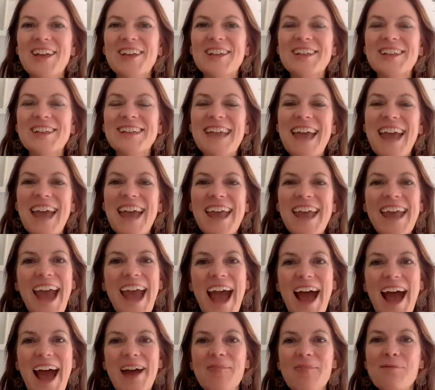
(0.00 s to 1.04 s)
Today,
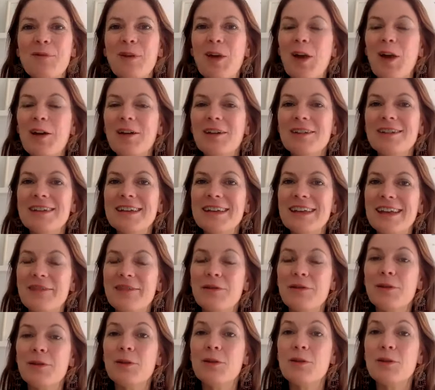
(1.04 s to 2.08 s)
I'm going to
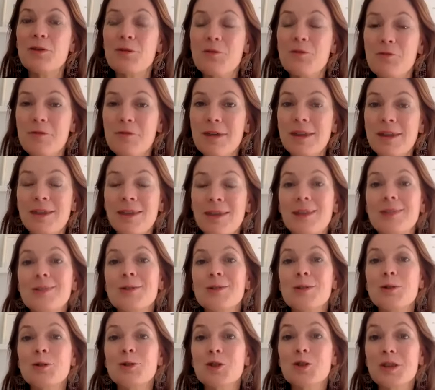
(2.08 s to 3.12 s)
give you three
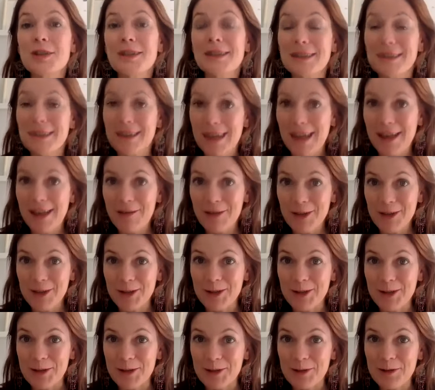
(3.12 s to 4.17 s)
things you should never
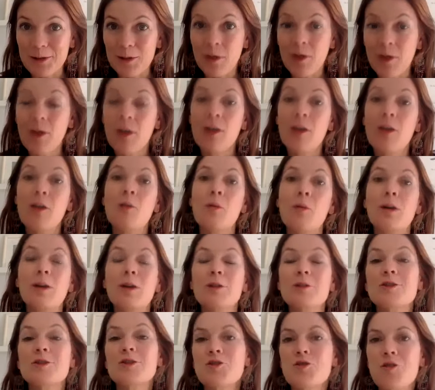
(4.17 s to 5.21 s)
do when
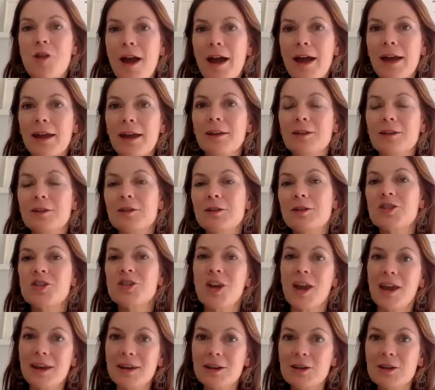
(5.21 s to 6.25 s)
you're trying to
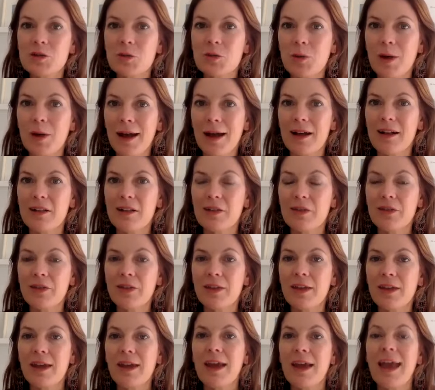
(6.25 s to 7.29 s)
change your health
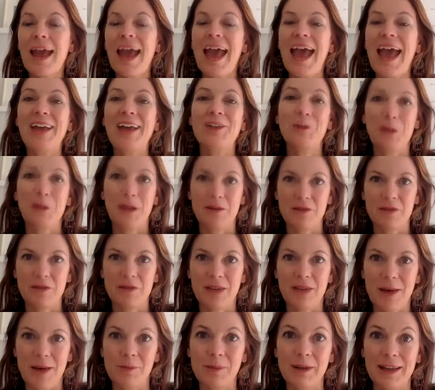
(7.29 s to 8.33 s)
and you have a
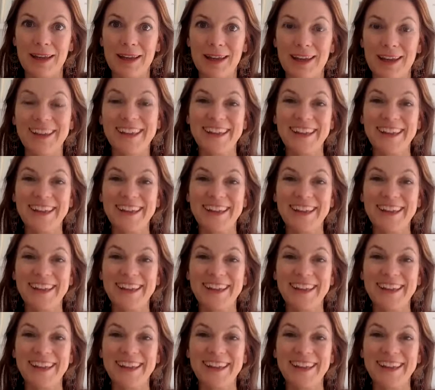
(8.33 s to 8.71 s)
family.